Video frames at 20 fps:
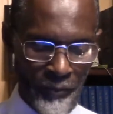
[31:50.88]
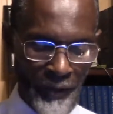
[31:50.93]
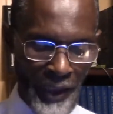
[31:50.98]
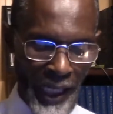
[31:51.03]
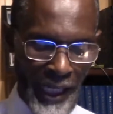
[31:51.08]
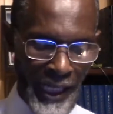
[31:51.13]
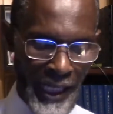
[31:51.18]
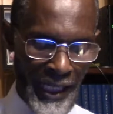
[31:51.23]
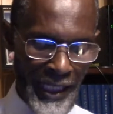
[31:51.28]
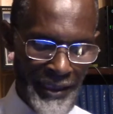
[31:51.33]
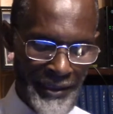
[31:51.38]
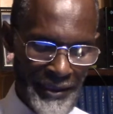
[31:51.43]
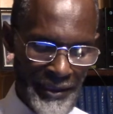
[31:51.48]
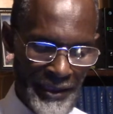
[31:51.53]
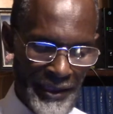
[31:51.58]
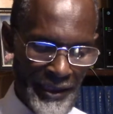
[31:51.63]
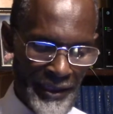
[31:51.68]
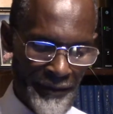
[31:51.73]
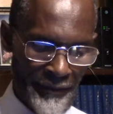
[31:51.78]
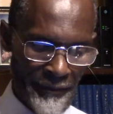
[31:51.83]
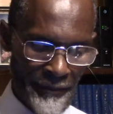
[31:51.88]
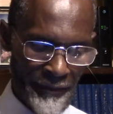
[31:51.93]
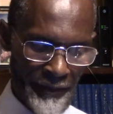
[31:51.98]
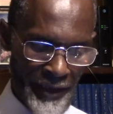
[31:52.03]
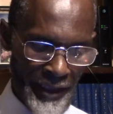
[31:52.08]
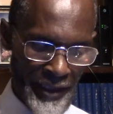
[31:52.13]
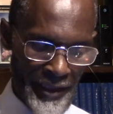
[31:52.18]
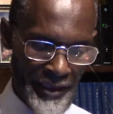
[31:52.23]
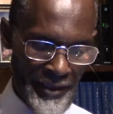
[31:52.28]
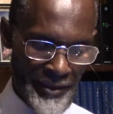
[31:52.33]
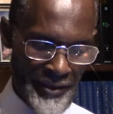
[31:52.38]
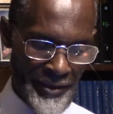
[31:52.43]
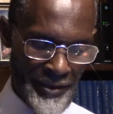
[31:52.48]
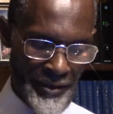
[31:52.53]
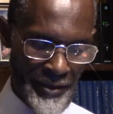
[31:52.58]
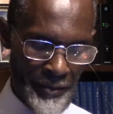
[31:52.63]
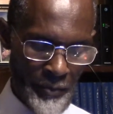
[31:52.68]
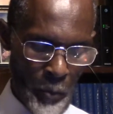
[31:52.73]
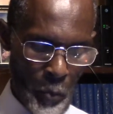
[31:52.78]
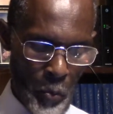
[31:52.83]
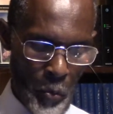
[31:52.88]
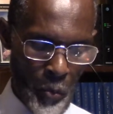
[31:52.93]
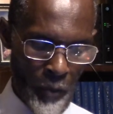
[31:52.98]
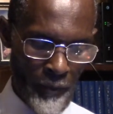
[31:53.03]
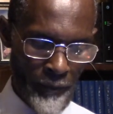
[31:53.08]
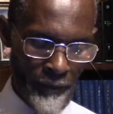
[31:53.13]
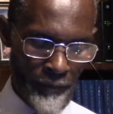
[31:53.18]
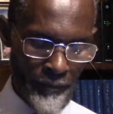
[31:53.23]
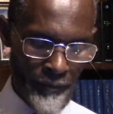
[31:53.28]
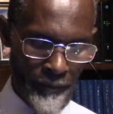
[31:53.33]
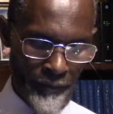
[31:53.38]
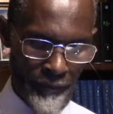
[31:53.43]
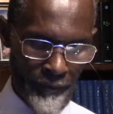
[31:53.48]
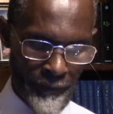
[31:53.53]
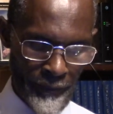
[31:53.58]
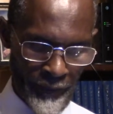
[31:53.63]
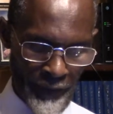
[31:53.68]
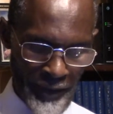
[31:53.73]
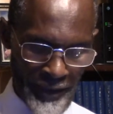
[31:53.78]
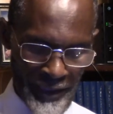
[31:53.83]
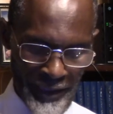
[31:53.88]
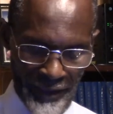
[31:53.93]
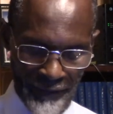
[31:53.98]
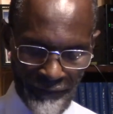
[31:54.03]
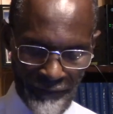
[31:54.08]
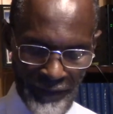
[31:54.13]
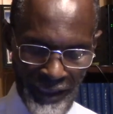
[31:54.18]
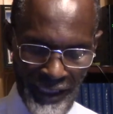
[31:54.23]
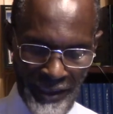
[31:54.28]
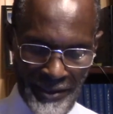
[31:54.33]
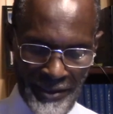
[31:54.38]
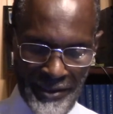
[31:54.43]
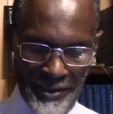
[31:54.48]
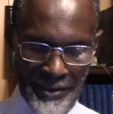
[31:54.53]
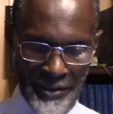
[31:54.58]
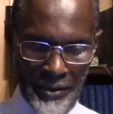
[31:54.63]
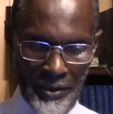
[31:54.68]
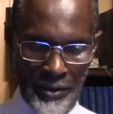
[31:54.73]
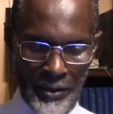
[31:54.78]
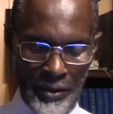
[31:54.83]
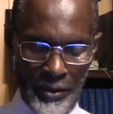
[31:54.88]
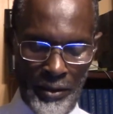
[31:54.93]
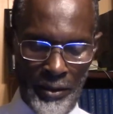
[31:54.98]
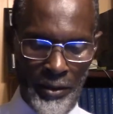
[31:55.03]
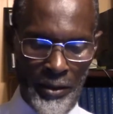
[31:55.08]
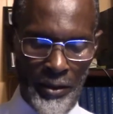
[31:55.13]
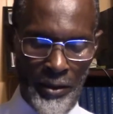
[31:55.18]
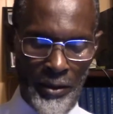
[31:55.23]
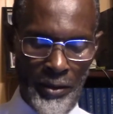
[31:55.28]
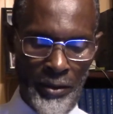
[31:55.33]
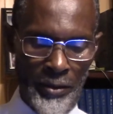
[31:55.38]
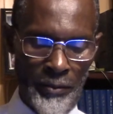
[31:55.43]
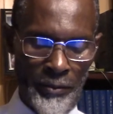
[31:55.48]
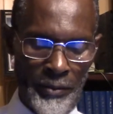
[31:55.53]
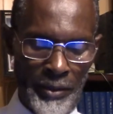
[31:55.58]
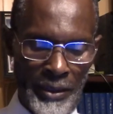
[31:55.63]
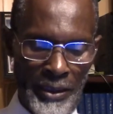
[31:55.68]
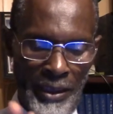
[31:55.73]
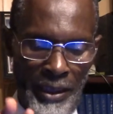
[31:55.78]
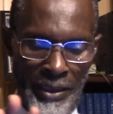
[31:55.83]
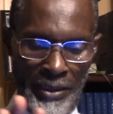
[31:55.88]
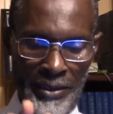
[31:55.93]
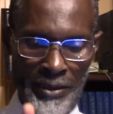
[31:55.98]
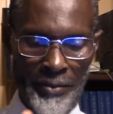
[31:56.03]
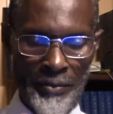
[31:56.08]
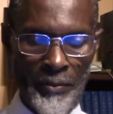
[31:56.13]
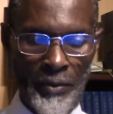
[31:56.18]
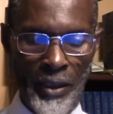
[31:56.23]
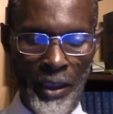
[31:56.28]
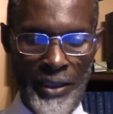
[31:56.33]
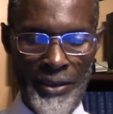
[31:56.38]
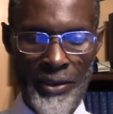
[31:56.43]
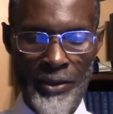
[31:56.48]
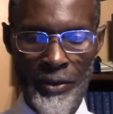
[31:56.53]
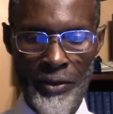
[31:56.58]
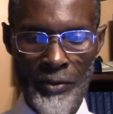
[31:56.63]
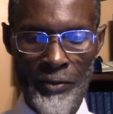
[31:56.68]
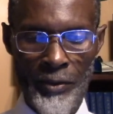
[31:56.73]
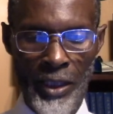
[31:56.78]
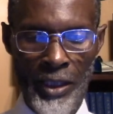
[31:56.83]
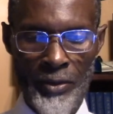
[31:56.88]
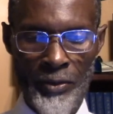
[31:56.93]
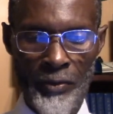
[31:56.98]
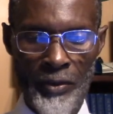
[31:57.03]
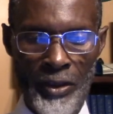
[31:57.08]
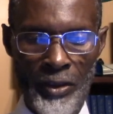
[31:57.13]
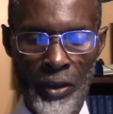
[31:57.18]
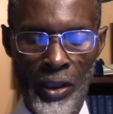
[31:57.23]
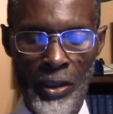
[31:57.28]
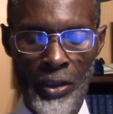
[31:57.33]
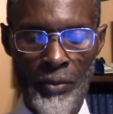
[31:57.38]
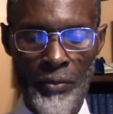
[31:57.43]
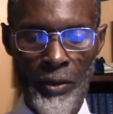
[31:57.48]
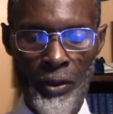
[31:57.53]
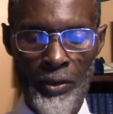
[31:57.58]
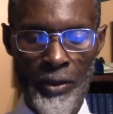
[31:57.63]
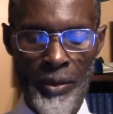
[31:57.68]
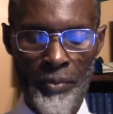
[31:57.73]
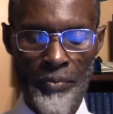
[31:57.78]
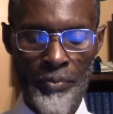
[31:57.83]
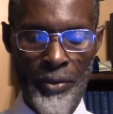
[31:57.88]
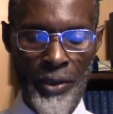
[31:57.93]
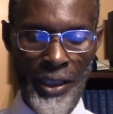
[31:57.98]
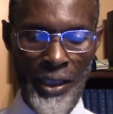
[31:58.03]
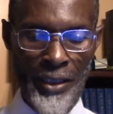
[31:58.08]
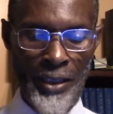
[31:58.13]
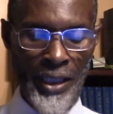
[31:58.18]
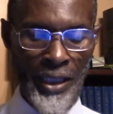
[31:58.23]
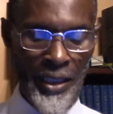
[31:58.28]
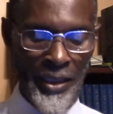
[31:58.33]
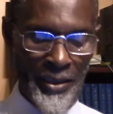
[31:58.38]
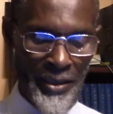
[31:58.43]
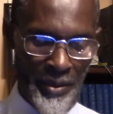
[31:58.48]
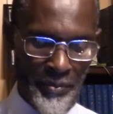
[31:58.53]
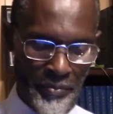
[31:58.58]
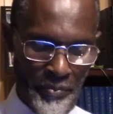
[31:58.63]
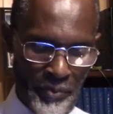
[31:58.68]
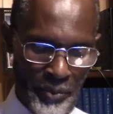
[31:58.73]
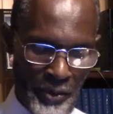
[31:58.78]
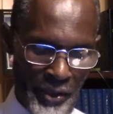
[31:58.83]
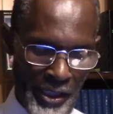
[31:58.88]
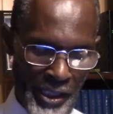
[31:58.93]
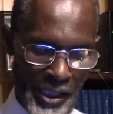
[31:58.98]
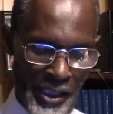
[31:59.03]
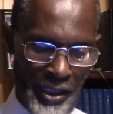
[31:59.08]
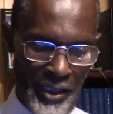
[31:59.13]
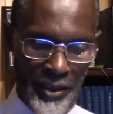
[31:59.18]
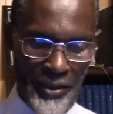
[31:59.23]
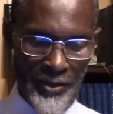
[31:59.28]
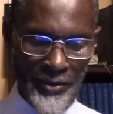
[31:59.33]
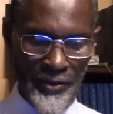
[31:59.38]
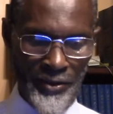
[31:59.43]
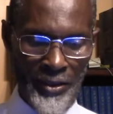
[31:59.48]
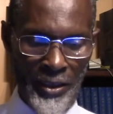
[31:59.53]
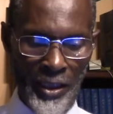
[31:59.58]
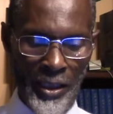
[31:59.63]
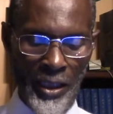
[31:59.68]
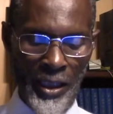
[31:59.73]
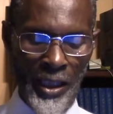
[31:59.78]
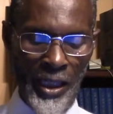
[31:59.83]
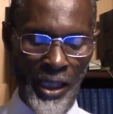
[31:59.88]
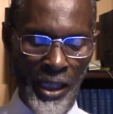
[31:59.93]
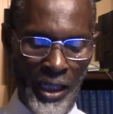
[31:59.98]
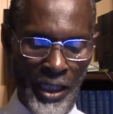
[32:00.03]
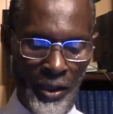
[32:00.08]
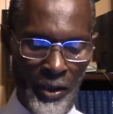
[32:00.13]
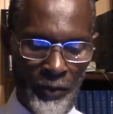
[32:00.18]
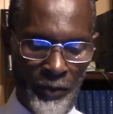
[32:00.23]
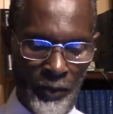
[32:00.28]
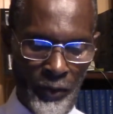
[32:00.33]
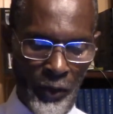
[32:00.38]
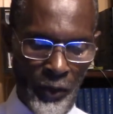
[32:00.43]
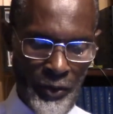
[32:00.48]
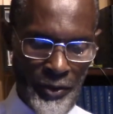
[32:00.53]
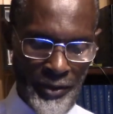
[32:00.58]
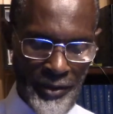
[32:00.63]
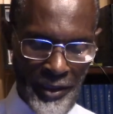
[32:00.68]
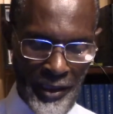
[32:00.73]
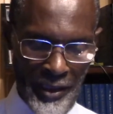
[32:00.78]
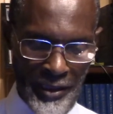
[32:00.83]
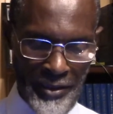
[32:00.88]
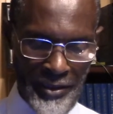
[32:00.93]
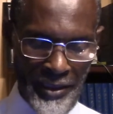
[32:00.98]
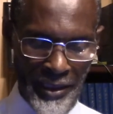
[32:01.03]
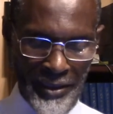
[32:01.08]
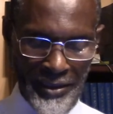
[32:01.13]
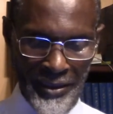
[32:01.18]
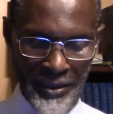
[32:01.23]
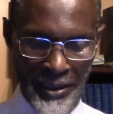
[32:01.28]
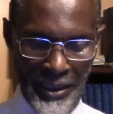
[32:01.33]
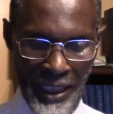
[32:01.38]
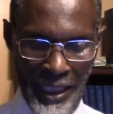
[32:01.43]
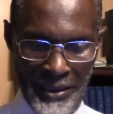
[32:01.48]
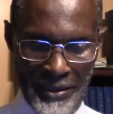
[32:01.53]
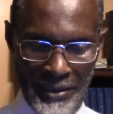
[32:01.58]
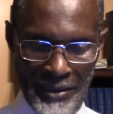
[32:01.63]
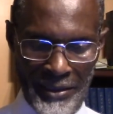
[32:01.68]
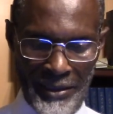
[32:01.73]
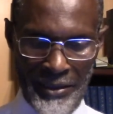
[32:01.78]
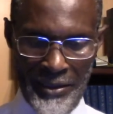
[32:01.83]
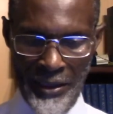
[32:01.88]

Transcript: and if there's forgiveness because as you as we talk about the prayer the prayers are those things that cancels